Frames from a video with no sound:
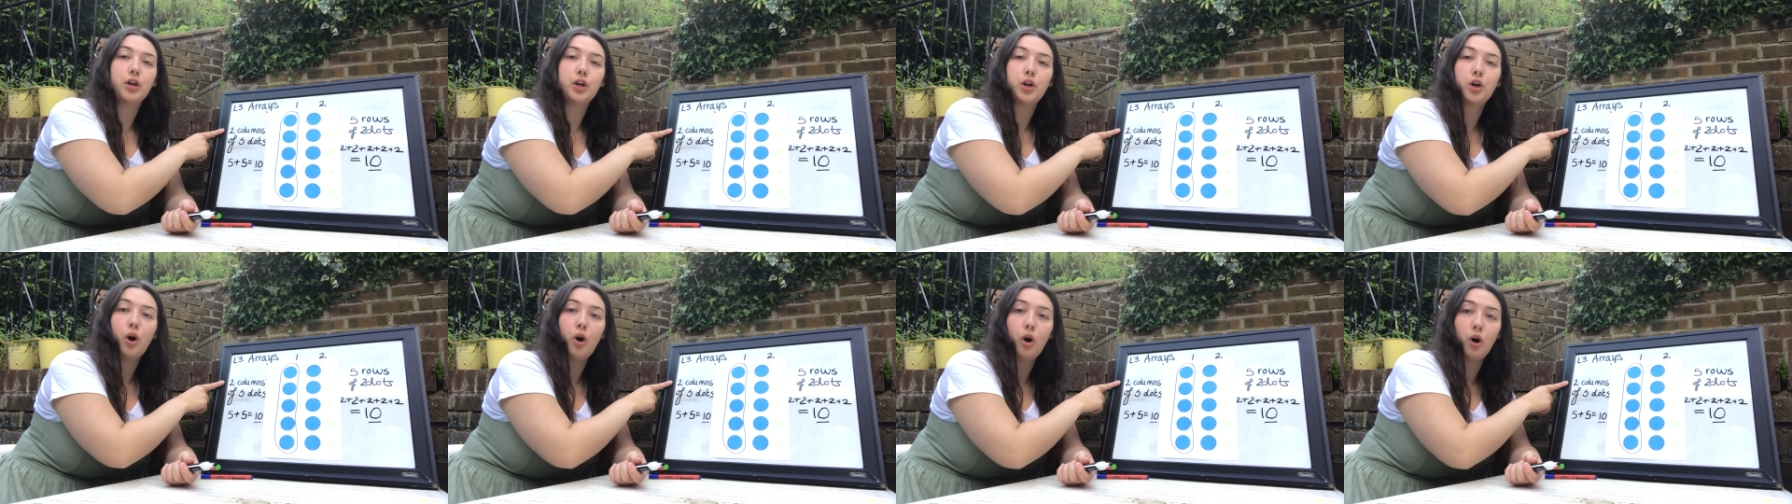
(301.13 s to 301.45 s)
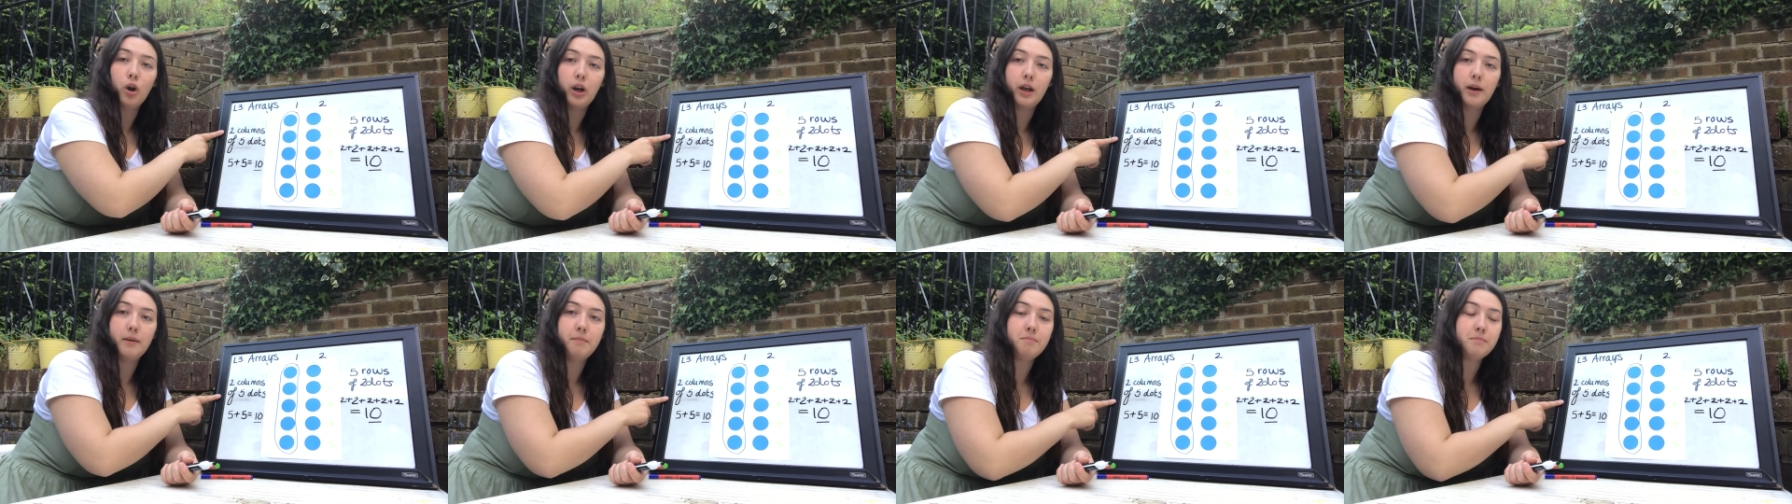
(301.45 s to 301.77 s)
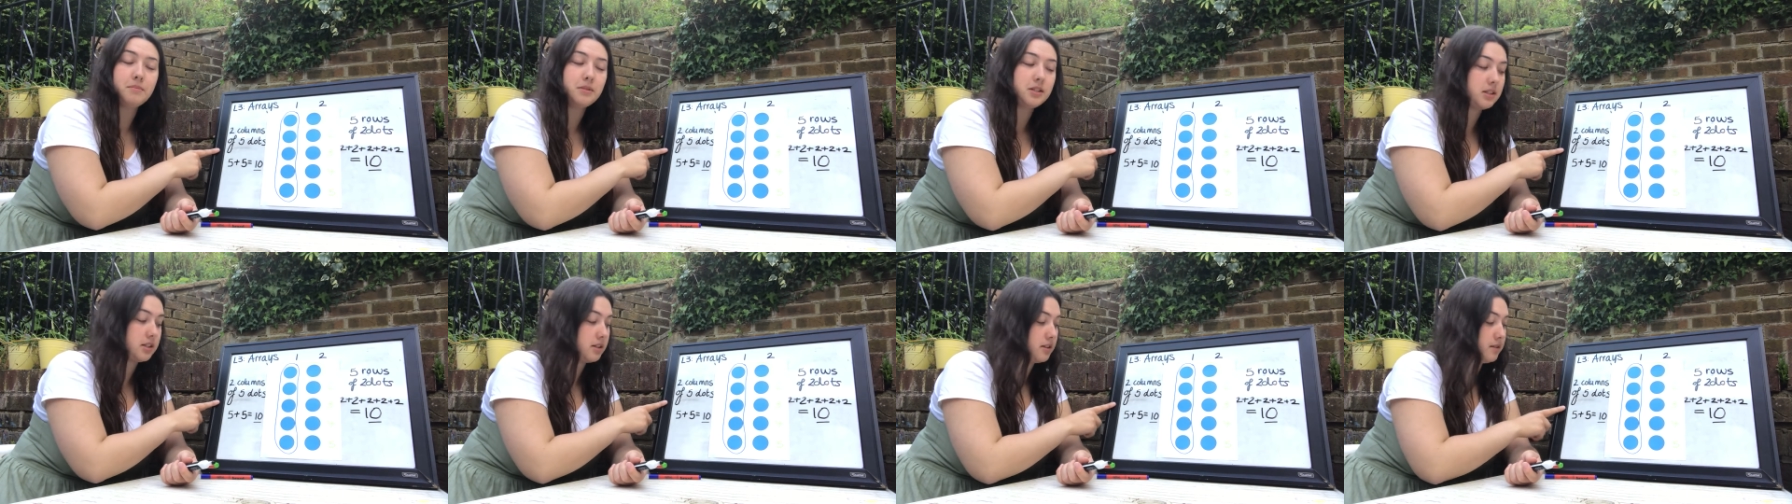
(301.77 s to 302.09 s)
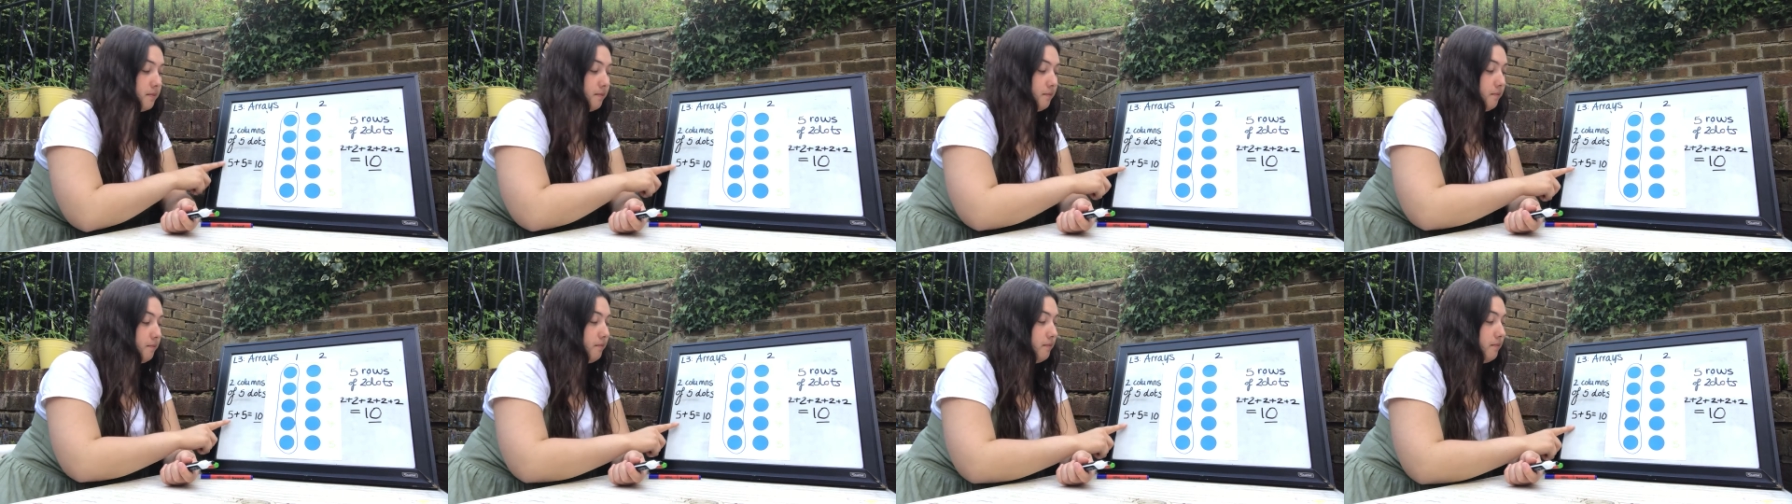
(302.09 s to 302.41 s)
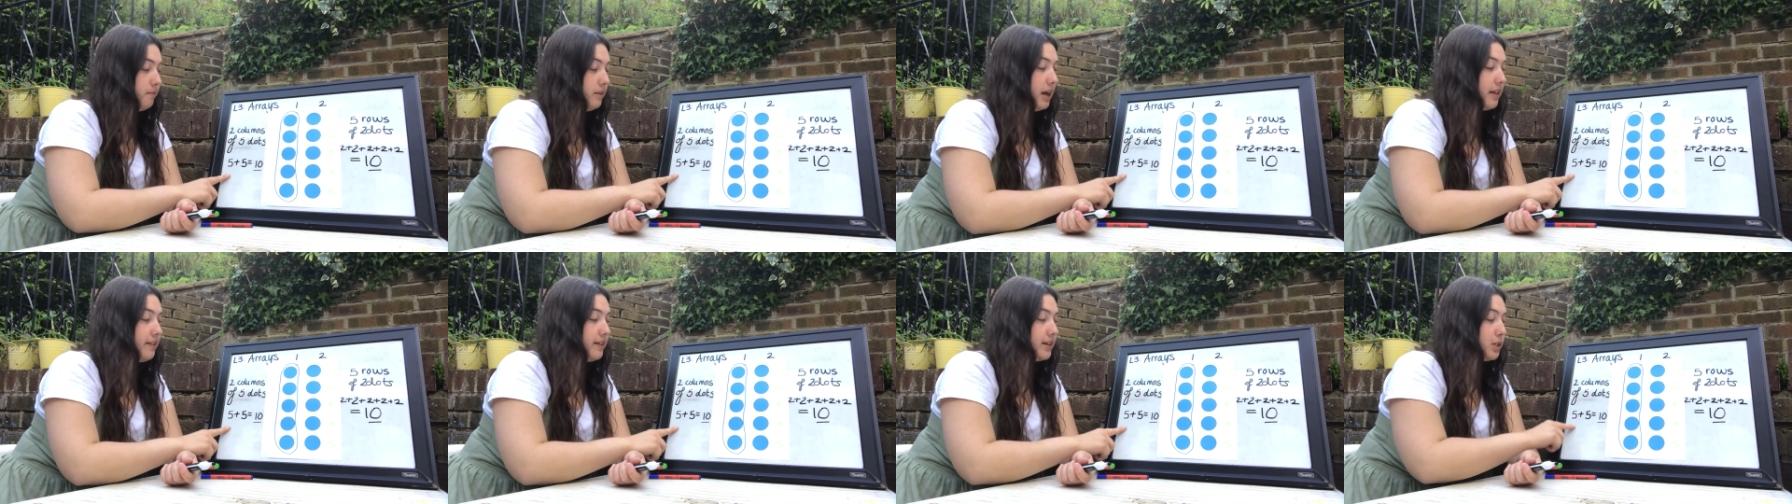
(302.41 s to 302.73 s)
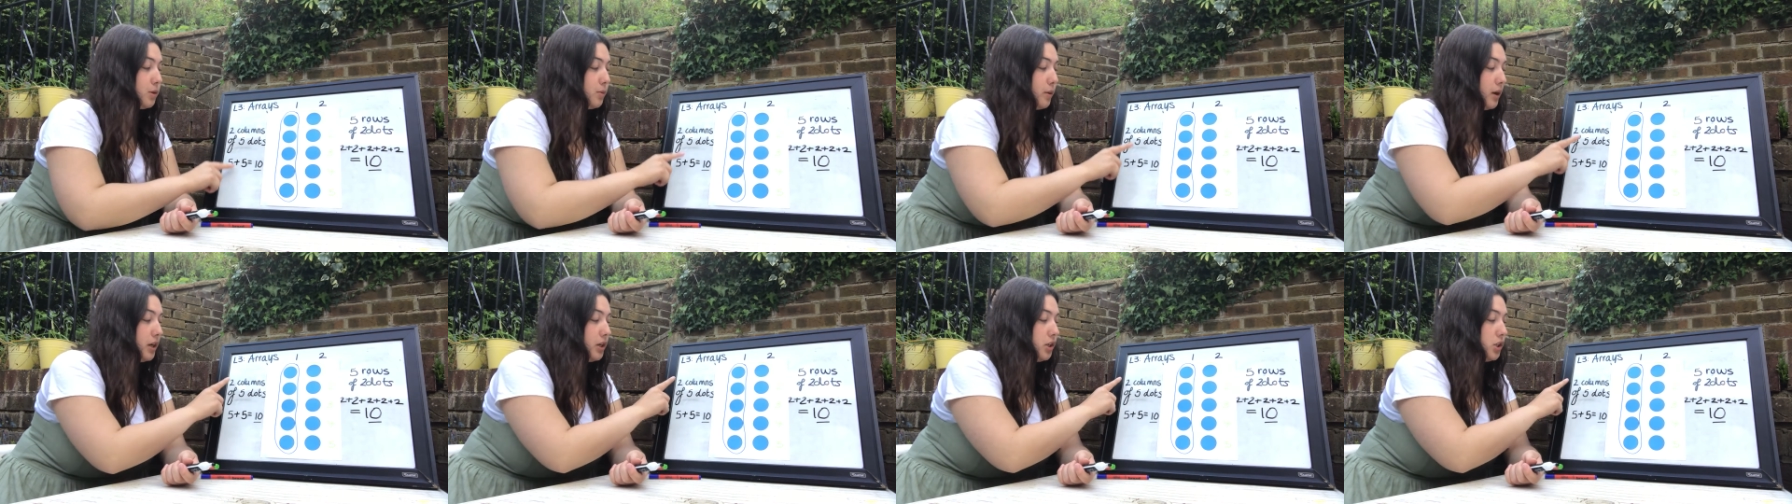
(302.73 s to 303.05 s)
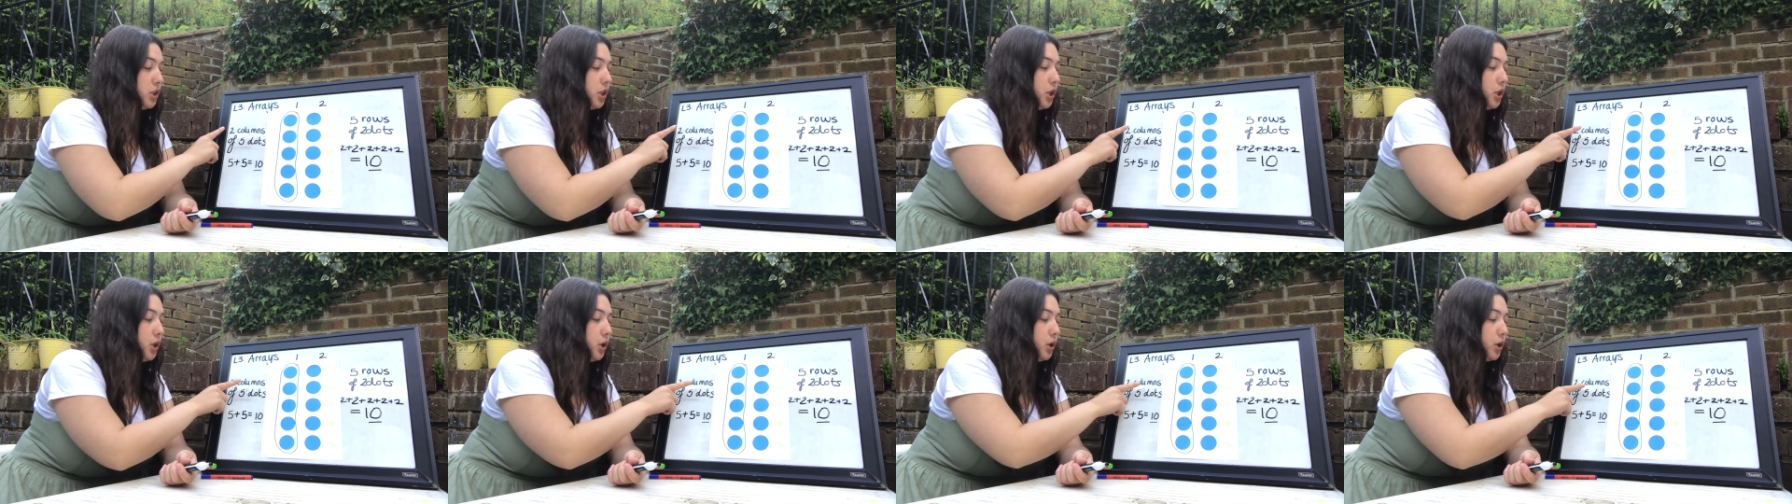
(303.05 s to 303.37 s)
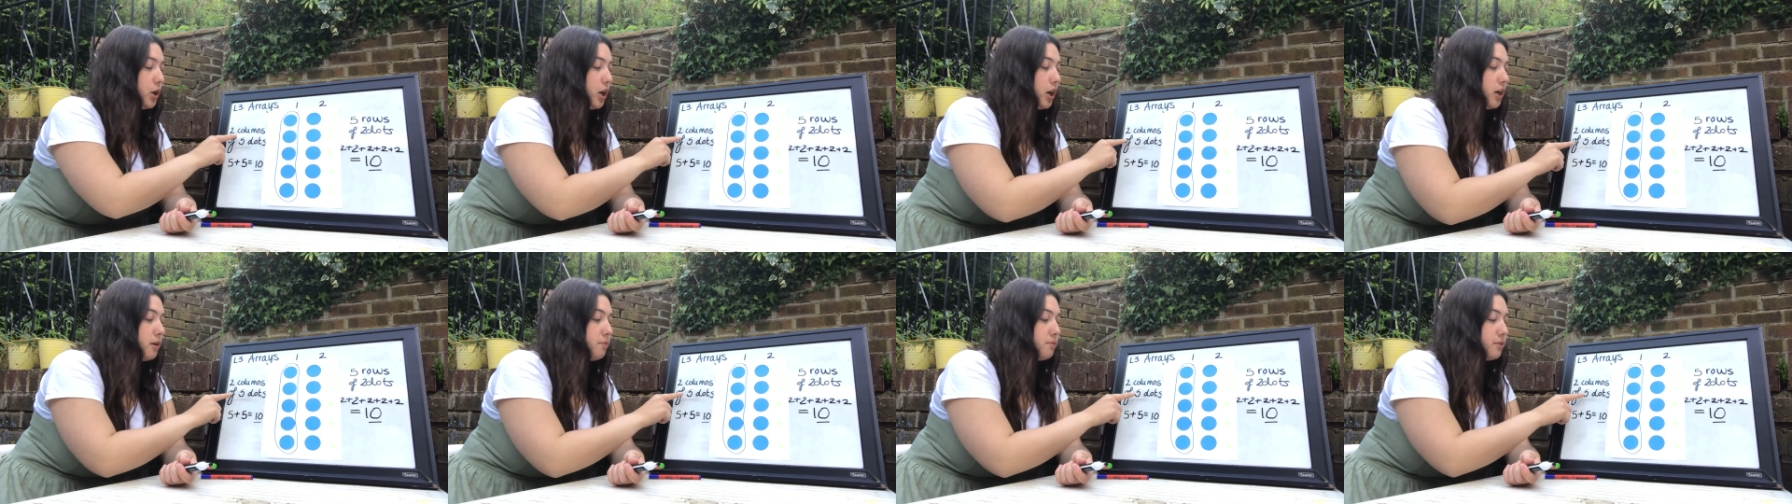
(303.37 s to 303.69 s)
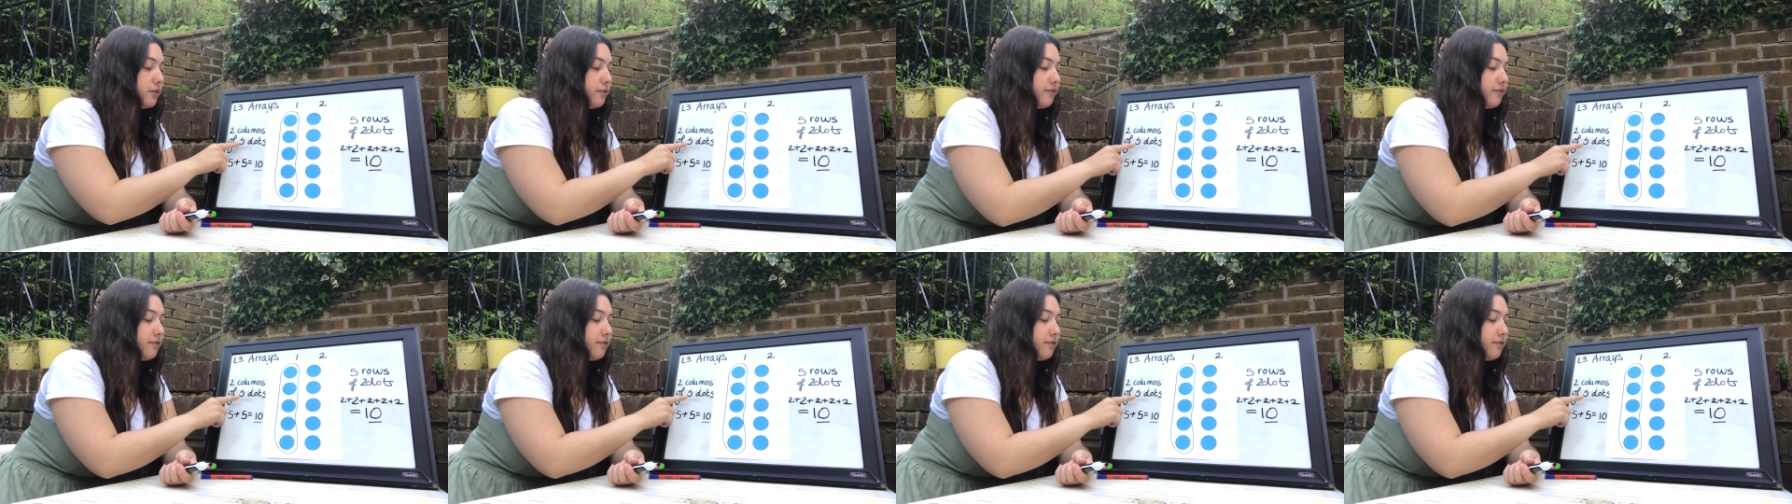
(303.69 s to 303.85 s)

columns, like this one, two columns of